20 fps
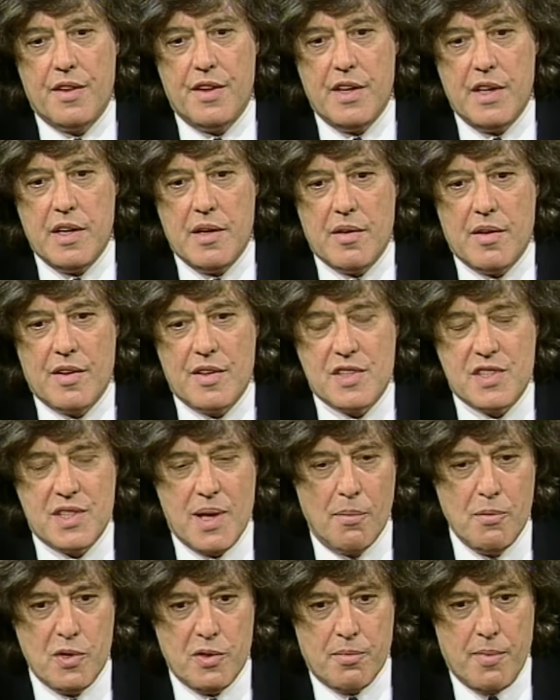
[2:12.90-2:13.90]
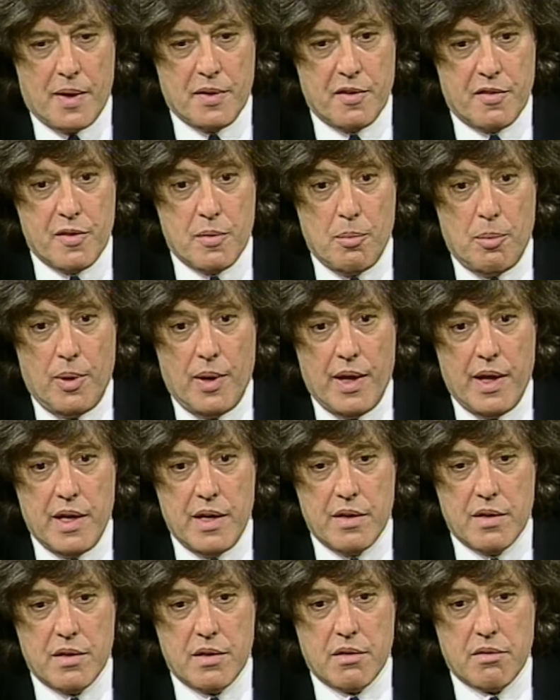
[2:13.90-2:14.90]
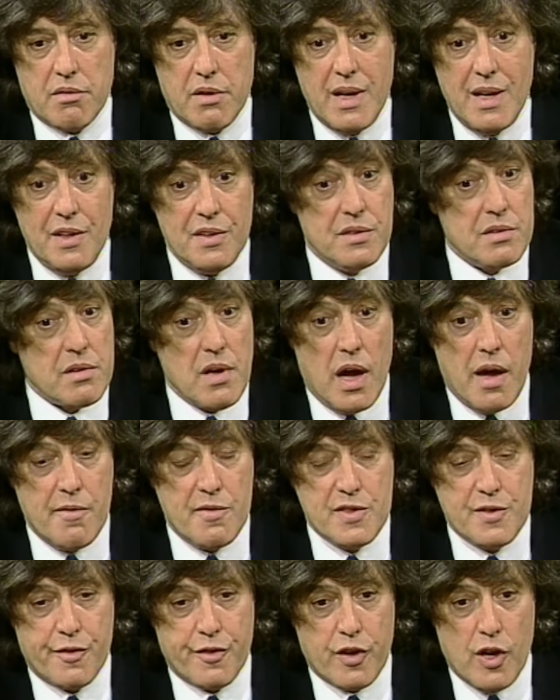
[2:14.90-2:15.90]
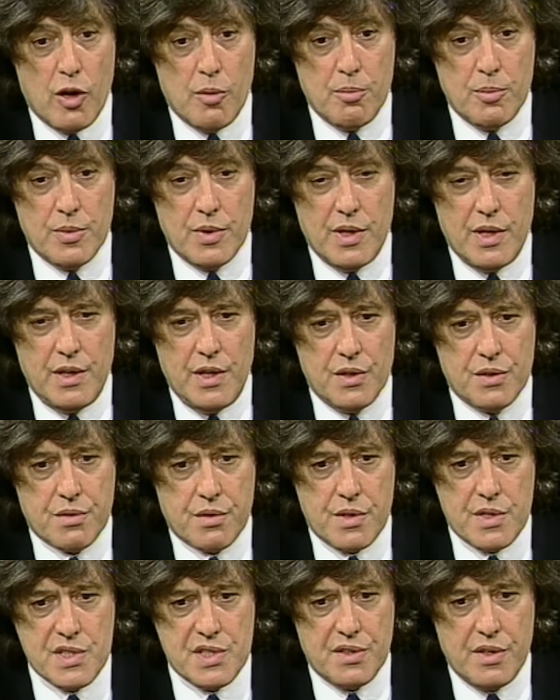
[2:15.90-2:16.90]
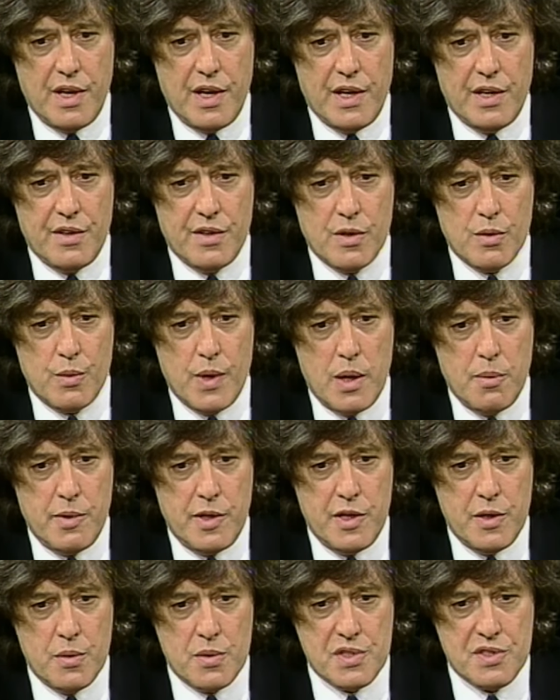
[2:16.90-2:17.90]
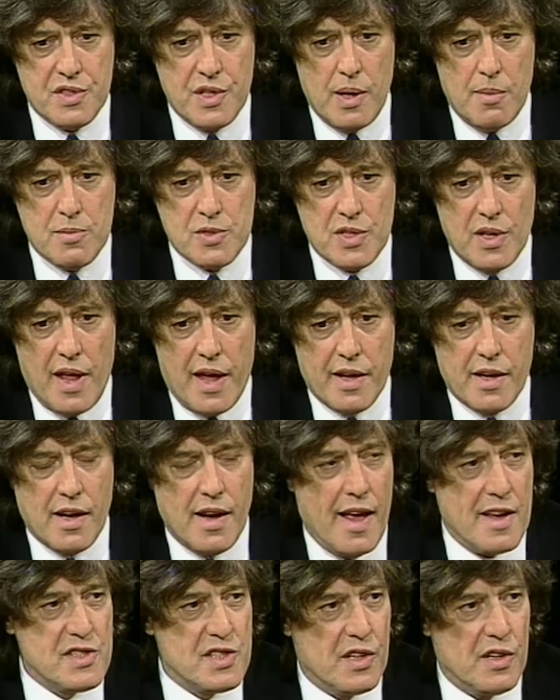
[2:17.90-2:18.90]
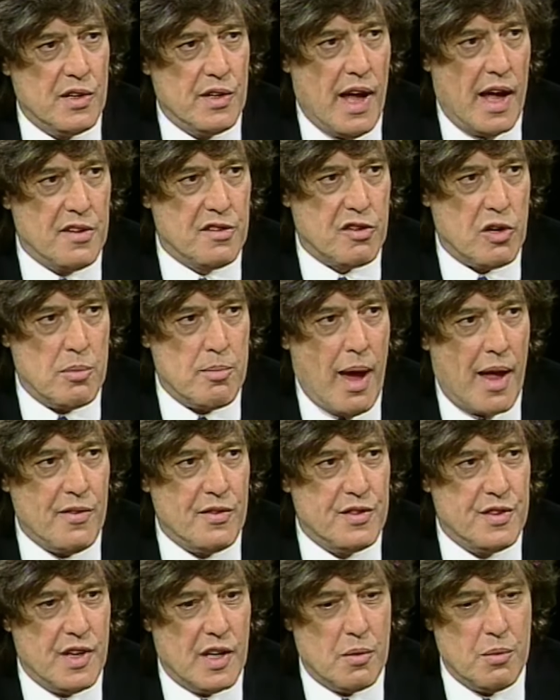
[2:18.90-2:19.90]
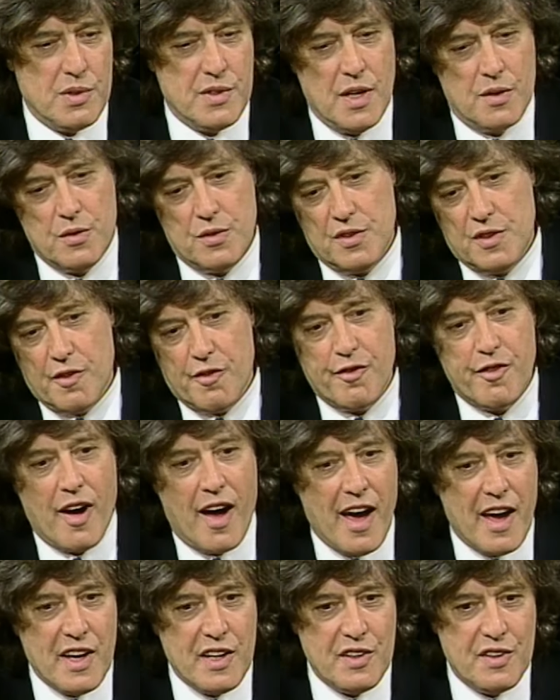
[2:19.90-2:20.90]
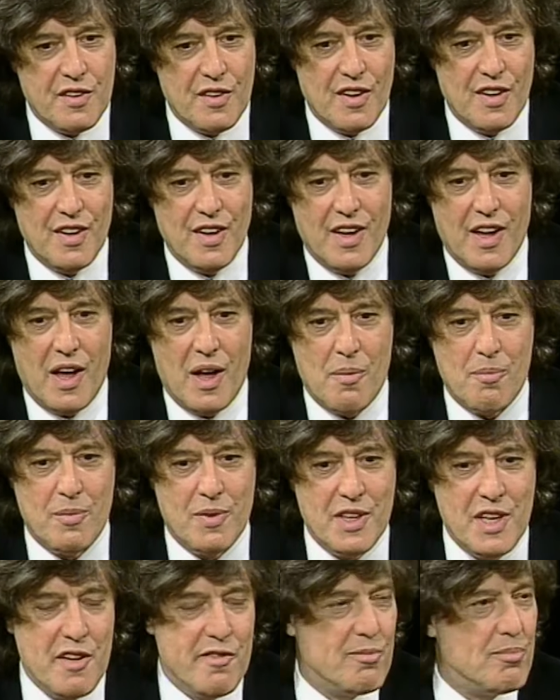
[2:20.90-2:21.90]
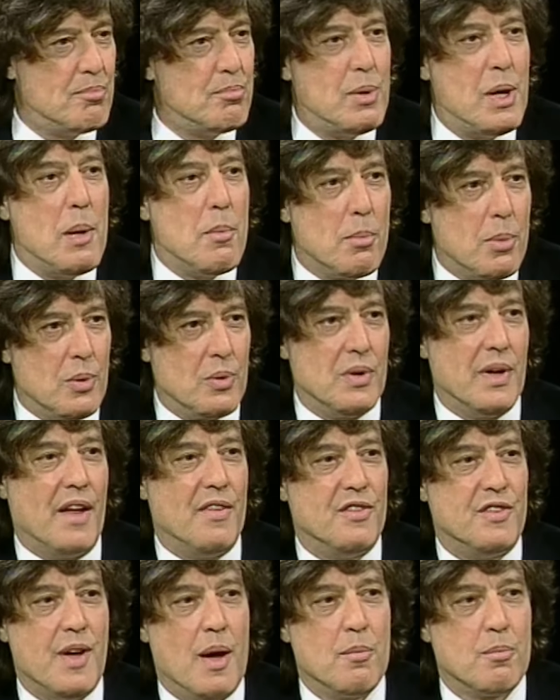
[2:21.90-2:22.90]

the subject matter of the play really derives from an interest in the way we use terms like classical and romantic. We tend to divide um, even people and